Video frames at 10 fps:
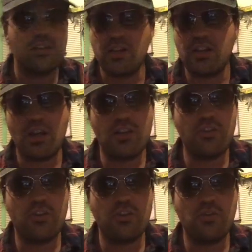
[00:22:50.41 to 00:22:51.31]
then
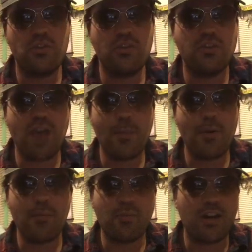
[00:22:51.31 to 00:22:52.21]
Godzilla uses
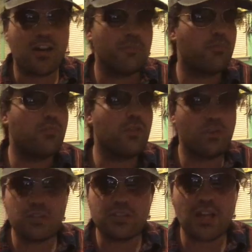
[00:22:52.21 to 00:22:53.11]
atomic breath the
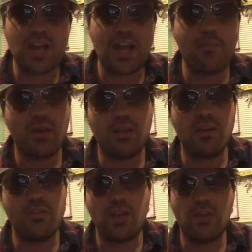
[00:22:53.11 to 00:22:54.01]
first time, but it
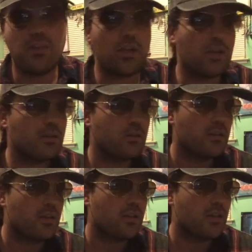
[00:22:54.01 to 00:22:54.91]
does nothing.
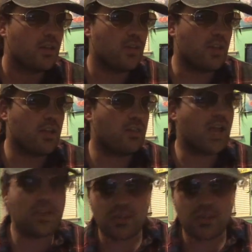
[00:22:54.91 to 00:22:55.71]
Then he gets his ass